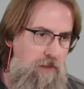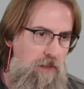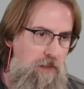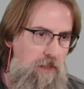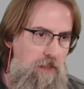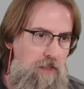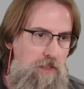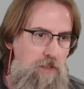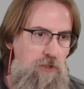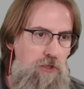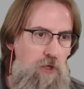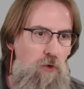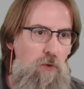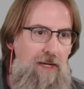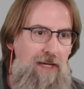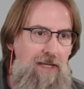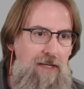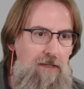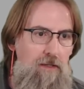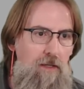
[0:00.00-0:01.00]
So
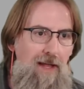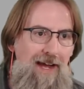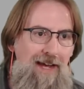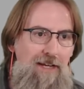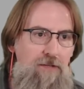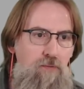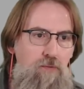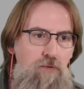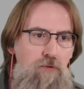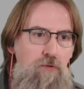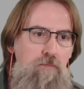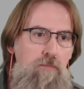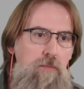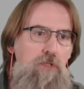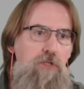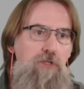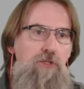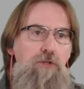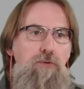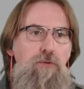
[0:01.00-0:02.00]
in a classroom,
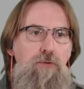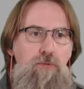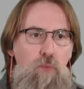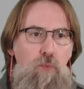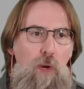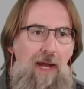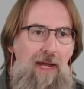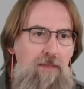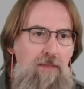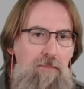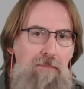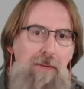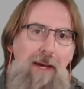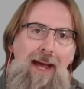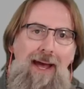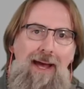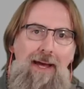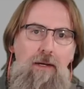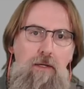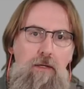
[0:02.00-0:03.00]
students way in the
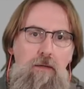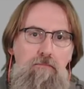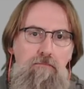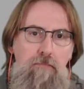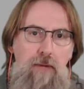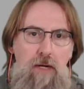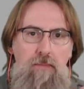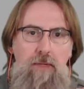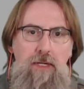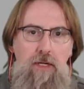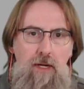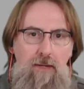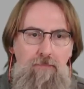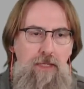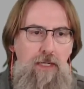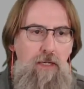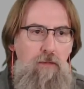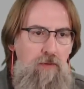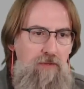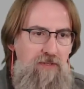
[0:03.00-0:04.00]
back may or may not be
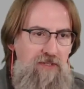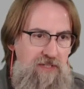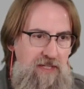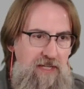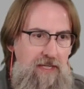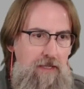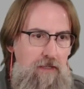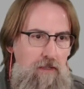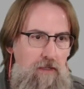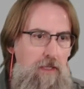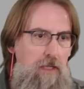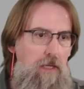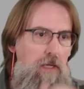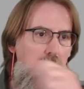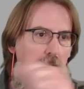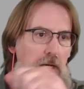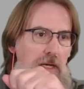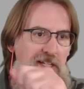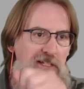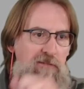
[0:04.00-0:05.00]
able to see it,
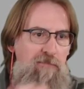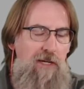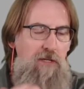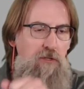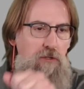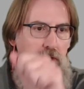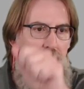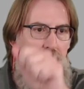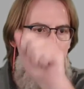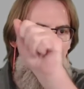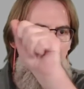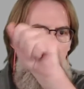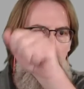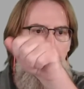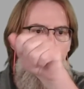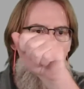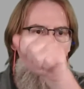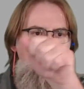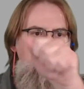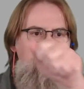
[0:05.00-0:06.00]
especially if you're
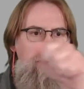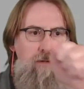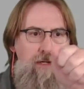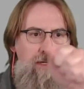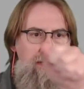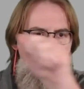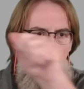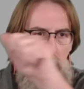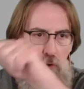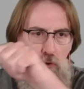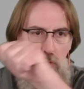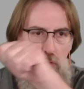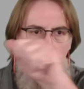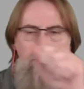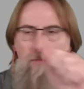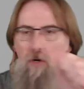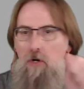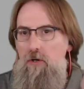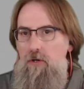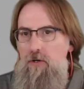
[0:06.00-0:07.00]
using an old
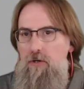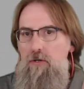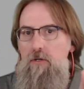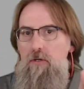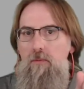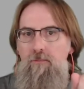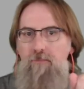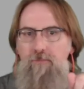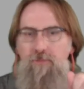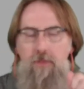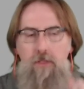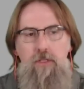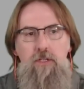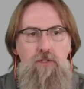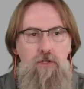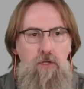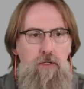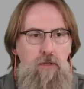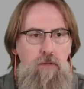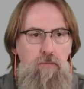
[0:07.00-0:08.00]
marker that's
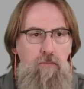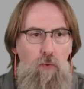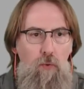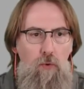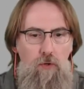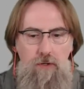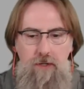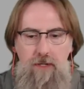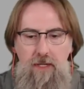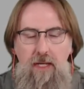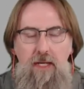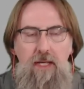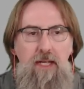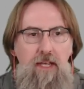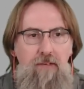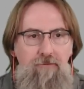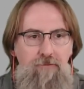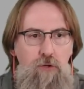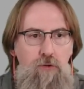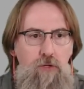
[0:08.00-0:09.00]
on the board.
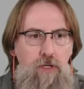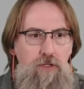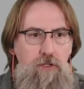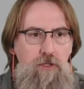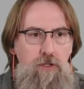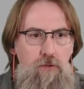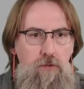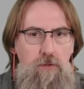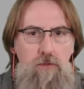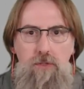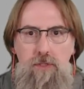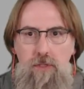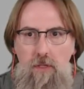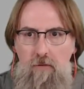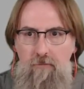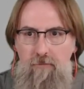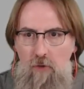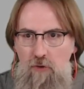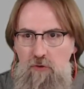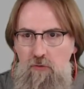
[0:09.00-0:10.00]
If you can use a
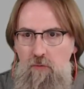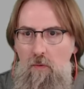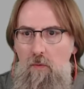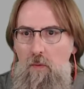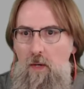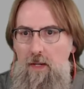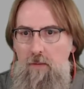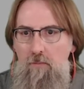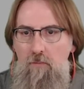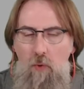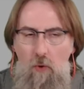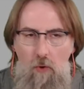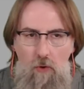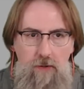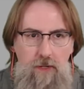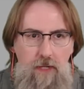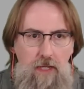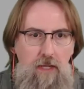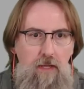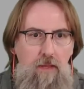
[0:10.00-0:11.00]
virtual whiteboard,
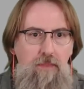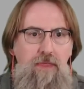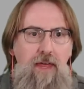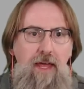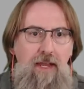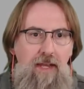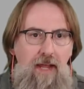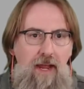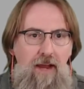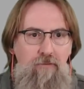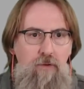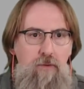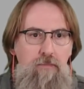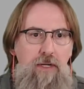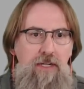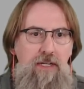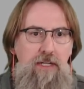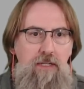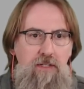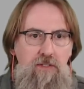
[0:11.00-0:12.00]
then
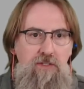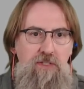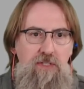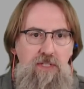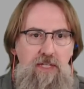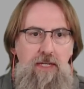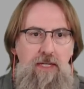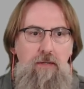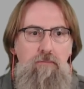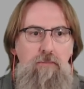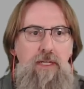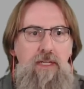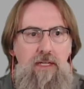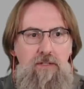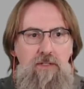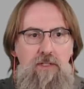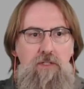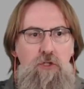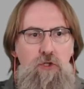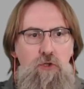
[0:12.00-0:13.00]
everybody can see it because
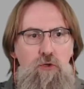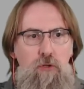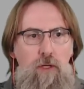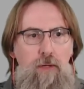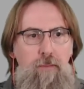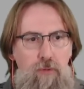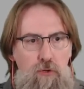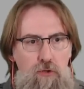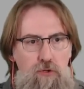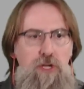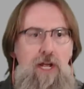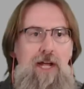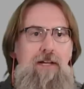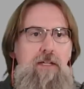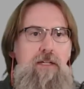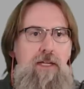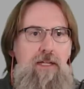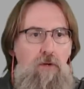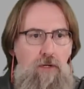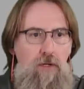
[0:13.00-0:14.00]
it's usually
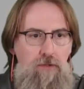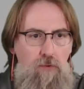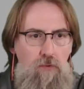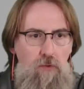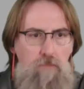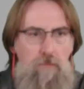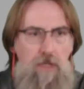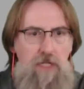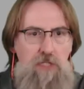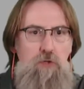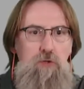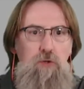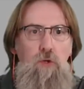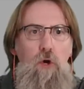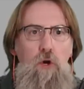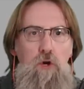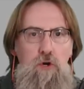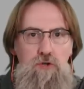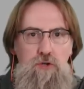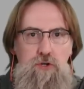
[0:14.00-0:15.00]
projected onto a much
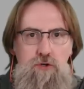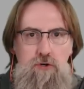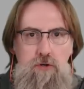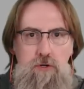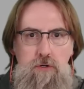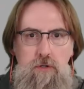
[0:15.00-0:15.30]
larger